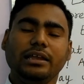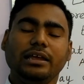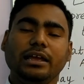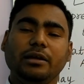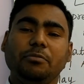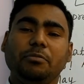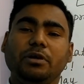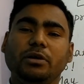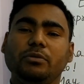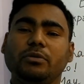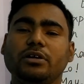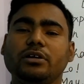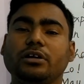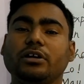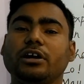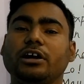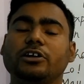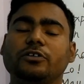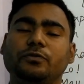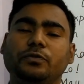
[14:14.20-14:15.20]
everyone
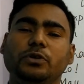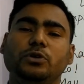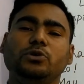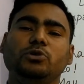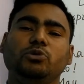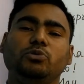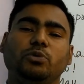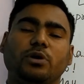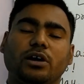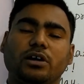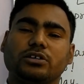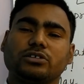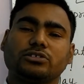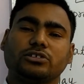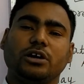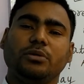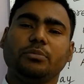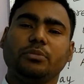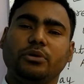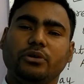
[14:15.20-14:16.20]
confused for
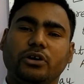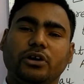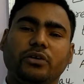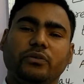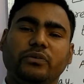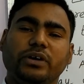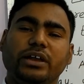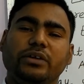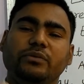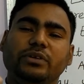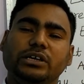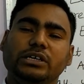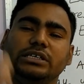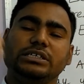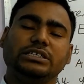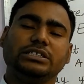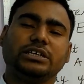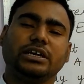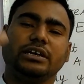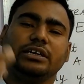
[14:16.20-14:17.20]
somewhere when we
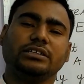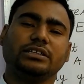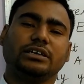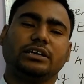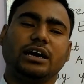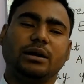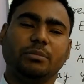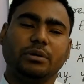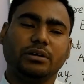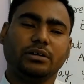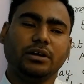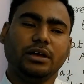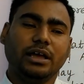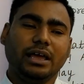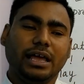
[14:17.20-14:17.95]
studying the grammar.